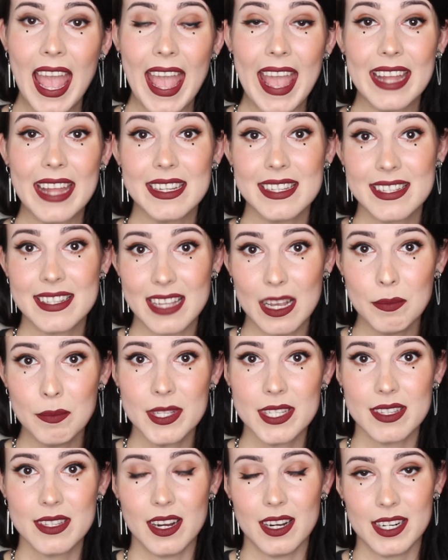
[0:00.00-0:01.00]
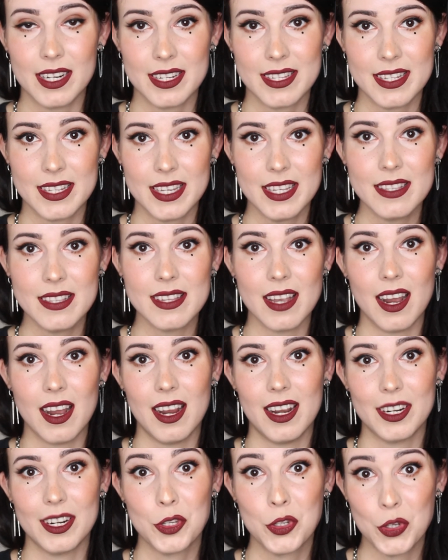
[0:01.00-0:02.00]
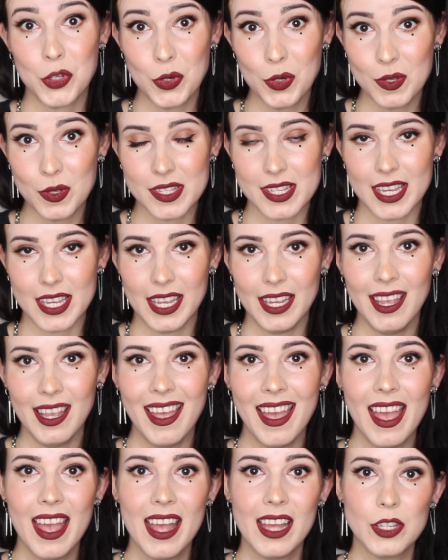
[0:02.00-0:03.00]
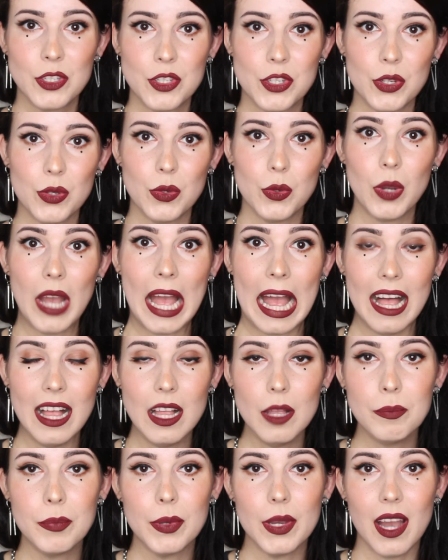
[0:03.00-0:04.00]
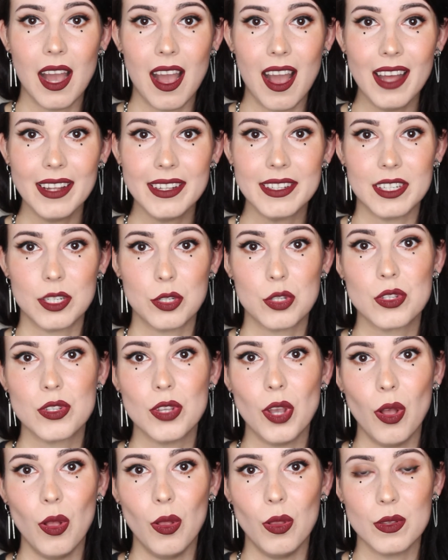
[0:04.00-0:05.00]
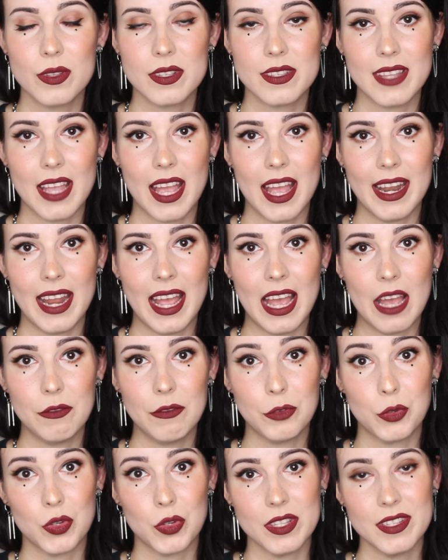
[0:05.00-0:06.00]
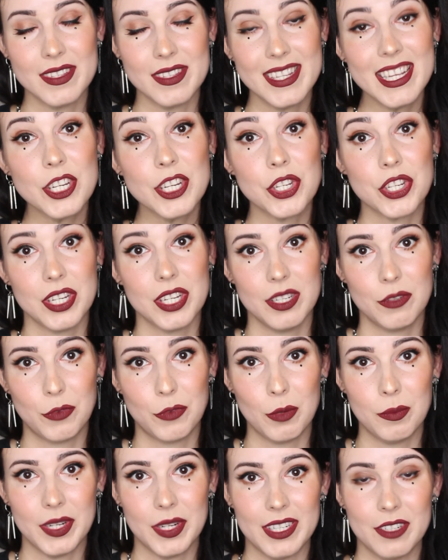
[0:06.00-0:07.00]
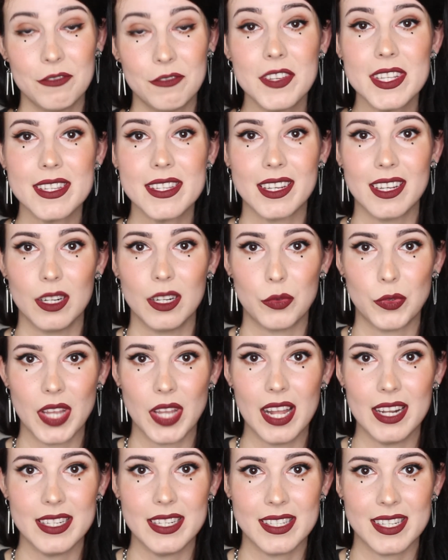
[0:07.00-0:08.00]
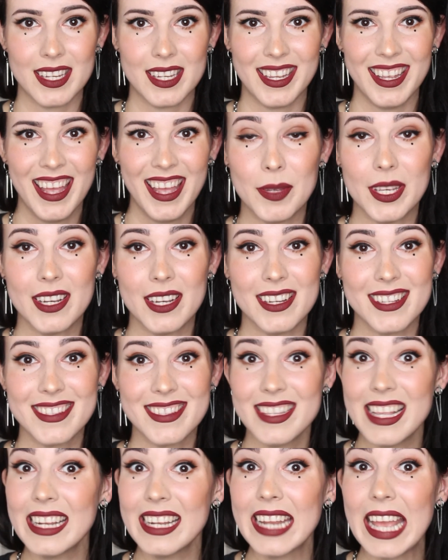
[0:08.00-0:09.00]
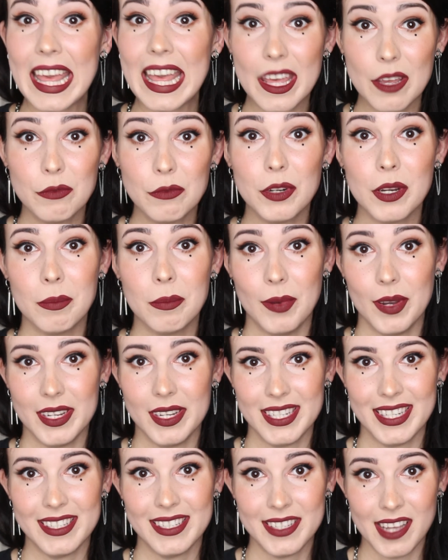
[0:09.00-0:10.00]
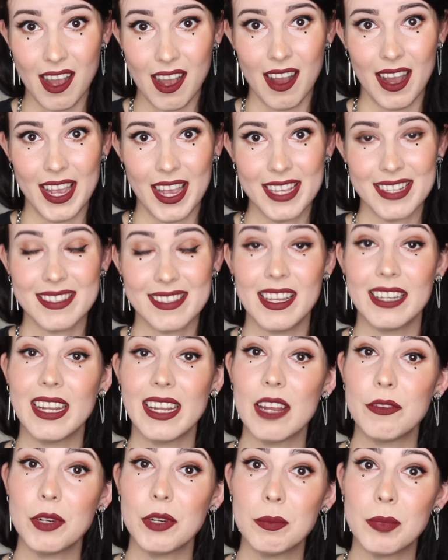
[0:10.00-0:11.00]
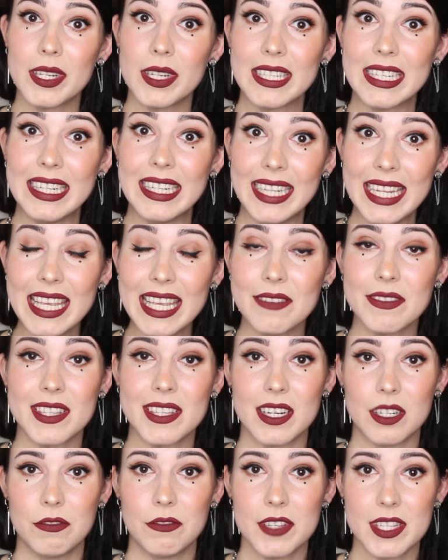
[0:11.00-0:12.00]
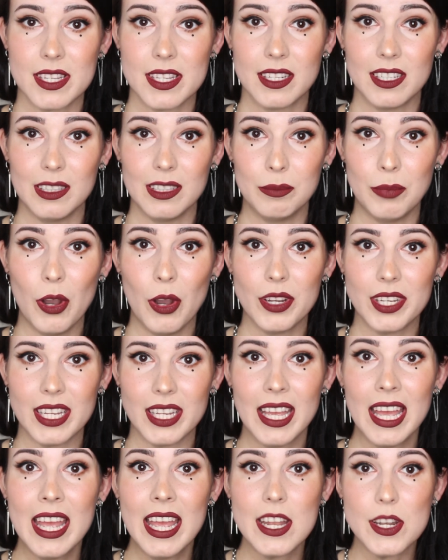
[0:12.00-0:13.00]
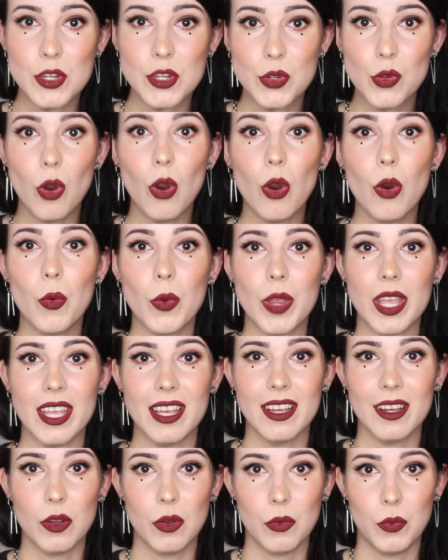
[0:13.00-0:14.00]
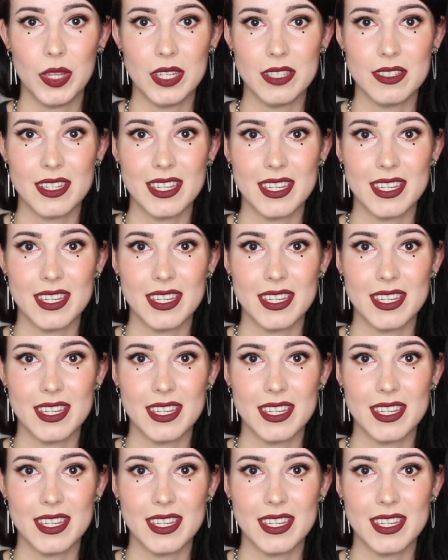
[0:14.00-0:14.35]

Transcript: and some starseeds are choosing to help other souls that have transitioned from their physical reality, because not everybody dies, not everybody leaves their physical body knowing with